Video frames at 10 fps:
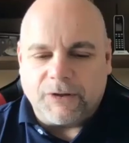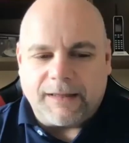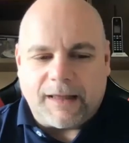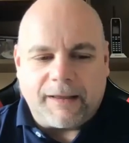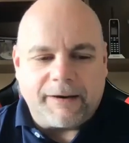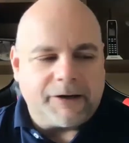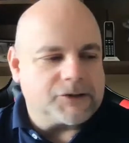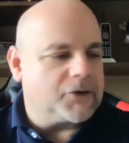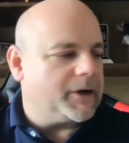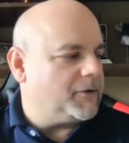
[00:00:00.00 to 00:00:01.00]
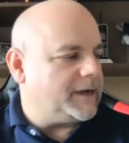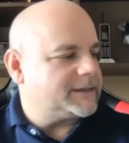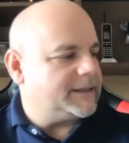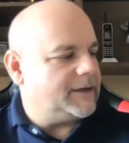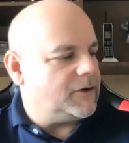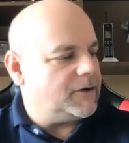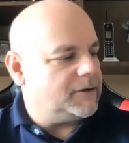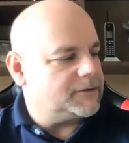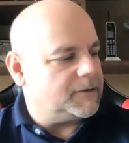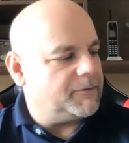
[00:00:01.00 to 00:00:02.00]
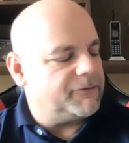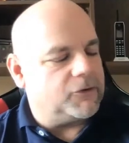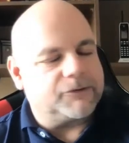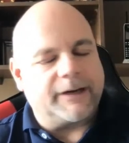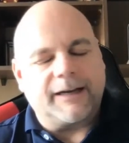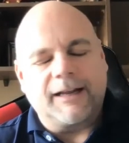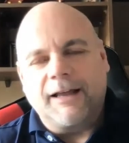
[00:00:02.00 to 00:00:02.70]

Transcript: hey, here's a quick question. Oh, sorry, my phone's ringing.